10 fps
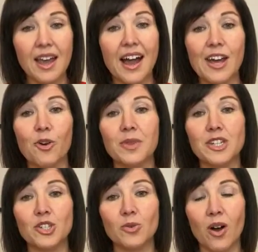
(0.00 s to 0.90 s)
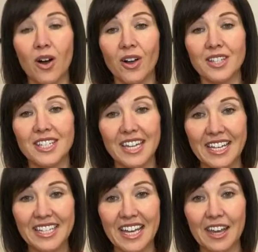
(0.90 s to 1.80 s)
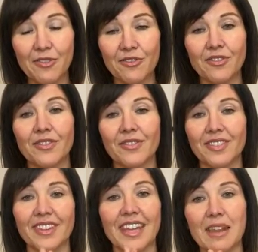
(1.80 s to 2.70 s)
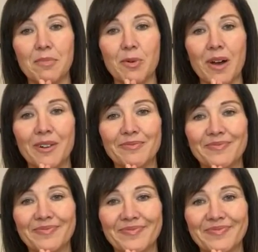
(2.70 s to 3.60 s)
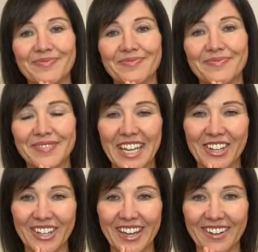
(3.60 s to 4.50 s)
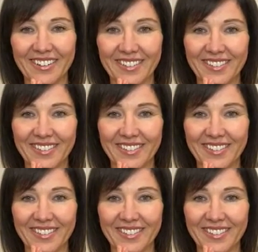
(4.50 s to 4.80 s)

I hope that you all stay safe and be well. Take good care.